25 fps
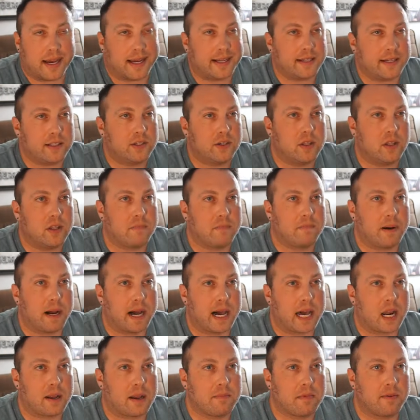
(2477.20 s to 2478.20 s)
to the
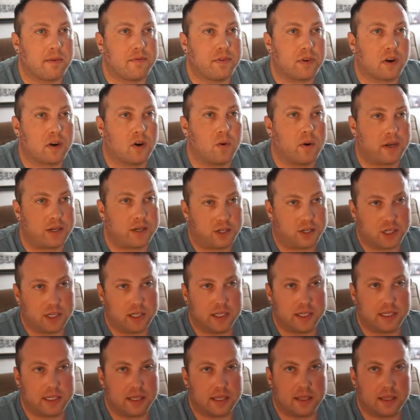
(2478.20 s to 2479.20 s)
bottom of the
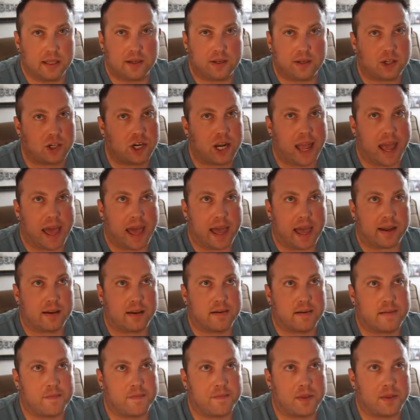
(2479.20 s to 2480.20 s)
questions in the
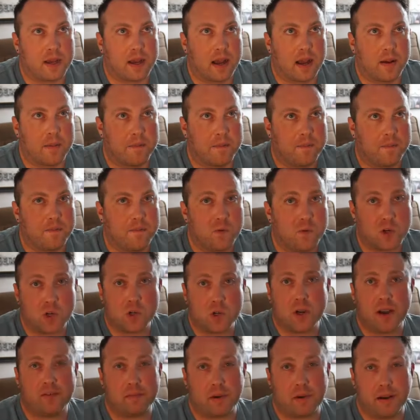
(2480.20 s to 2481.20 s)
chat. We do
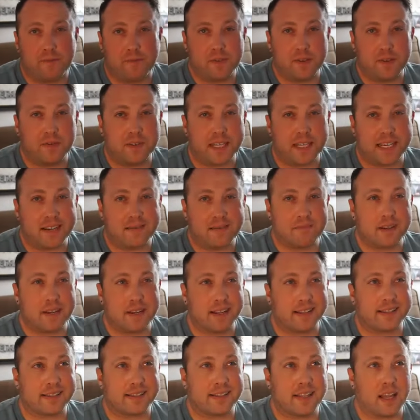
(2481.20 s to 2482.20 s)
have about 15
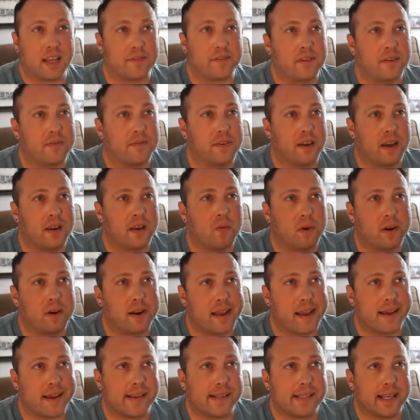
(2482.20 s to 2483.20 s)
minutes left. If anyone
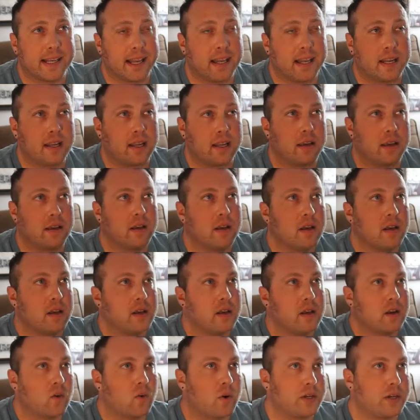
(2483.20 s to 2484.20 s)
has any
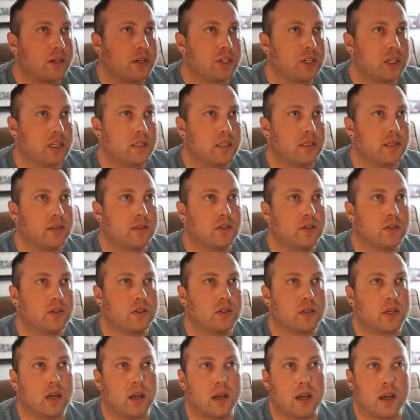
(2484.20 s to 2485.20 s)
questions
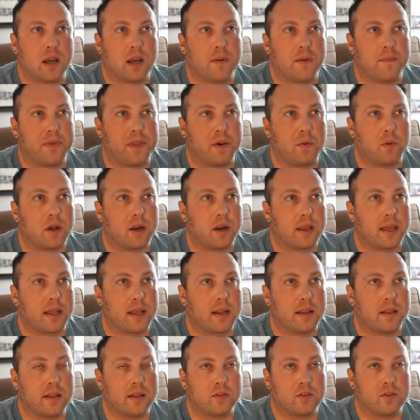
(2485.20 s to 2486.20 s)
they want
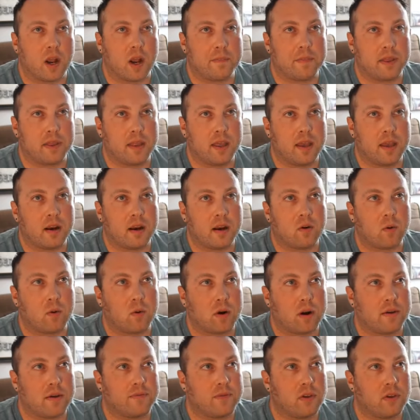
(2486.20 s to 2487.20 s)
to drop in there, or
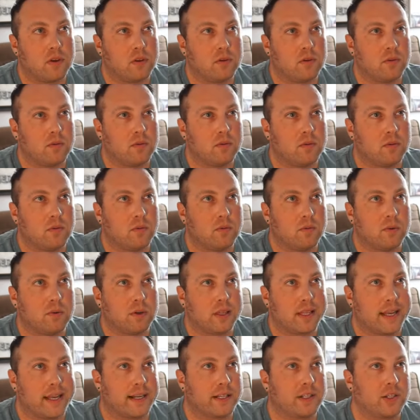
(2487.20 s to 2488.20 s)
if you would
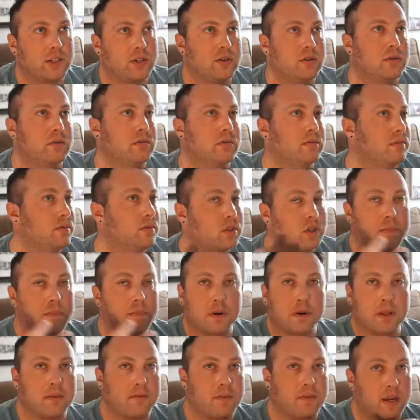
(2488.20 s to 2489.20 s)
like to jump
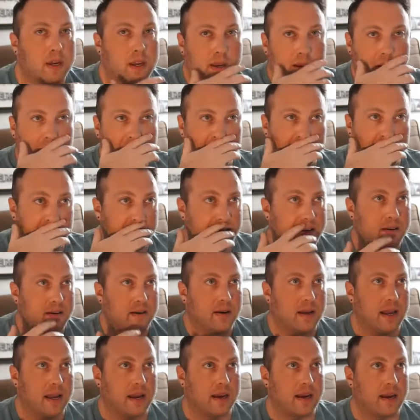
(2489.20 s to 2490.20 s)
on the video and
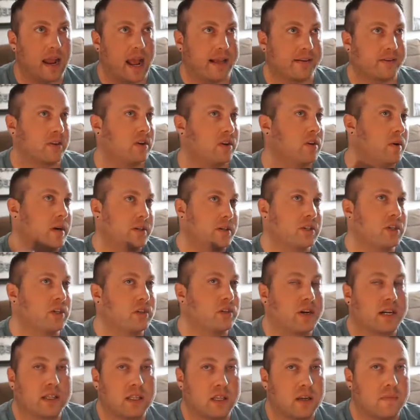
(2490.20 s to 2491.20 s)
ask a question
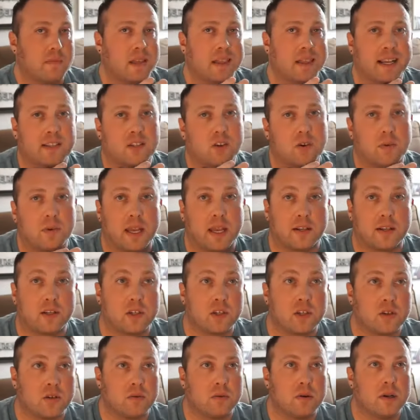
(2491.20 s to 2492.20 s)
directly to me, that's okay
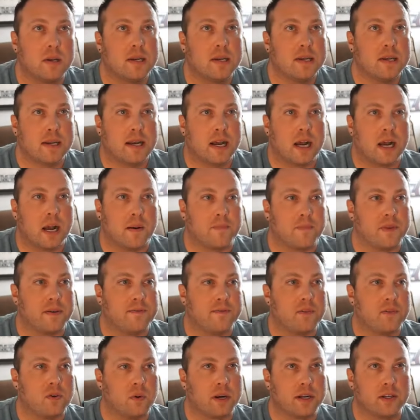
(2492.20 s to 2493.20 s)
too.
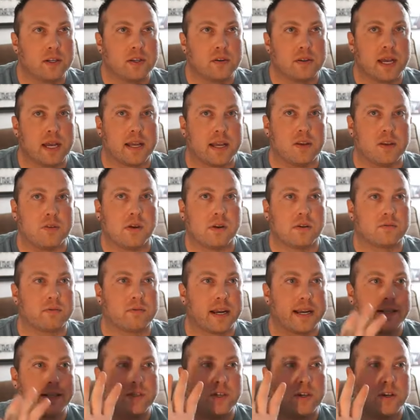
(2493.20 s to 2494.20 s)
If you want to do that, you can
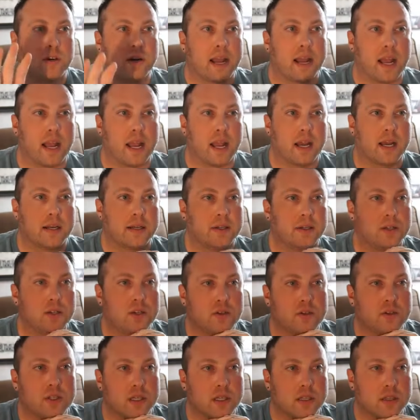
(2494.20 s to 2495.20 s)
raise your hand
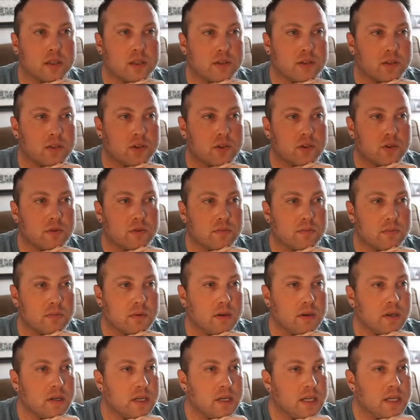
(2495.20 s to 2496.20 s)
using the Zoom
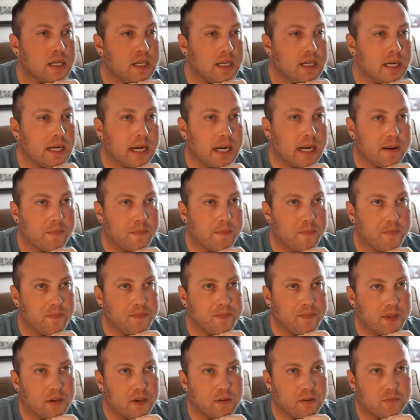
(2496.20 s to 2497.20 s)

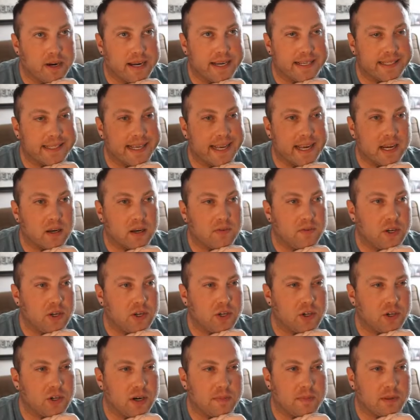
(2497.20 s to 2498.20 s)
raise hand
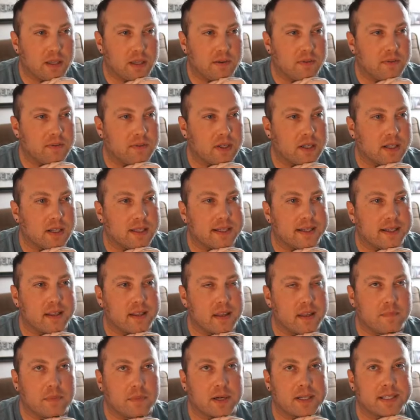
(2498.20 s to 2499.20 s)
feature. I believe you have to click on
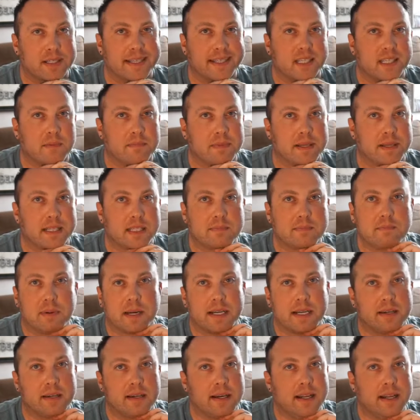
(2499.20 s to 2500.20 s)
the participants
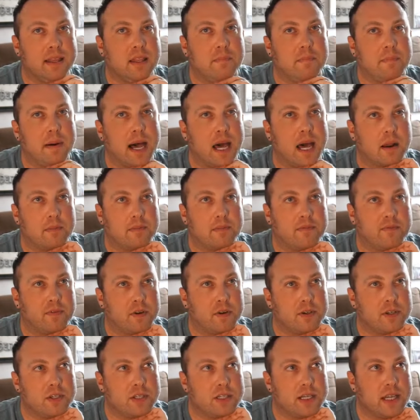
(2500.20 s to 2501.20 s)
button at the bottom
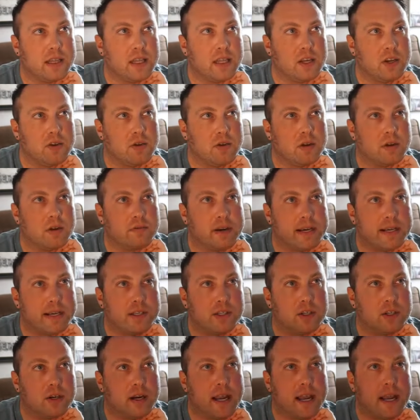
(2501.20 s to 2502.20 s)
first, and then you can raise
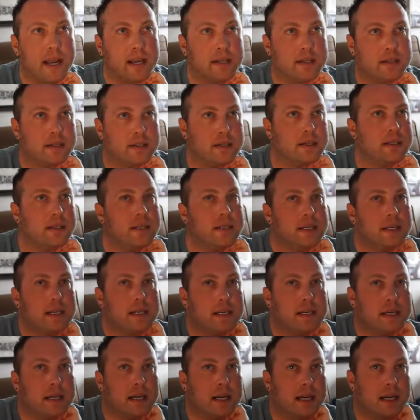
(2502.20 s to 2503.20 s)
your hand
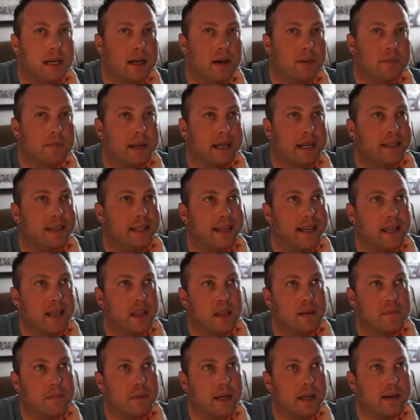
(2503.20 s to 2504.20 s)
by clicking
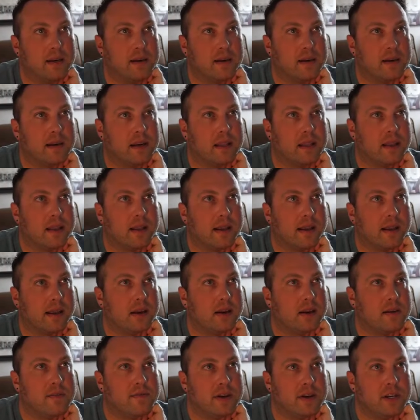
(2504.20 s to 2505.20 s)
the button, and then I can
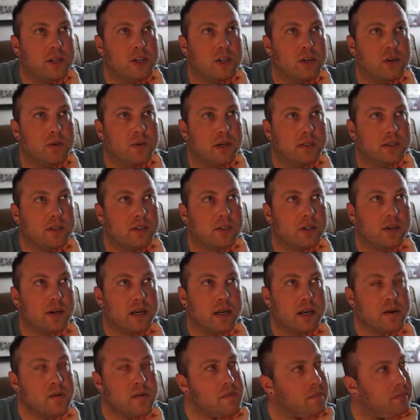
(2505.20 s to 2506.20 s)
invite you on
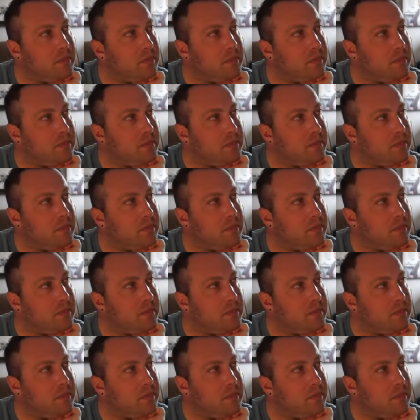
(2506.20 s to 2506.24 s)
screen.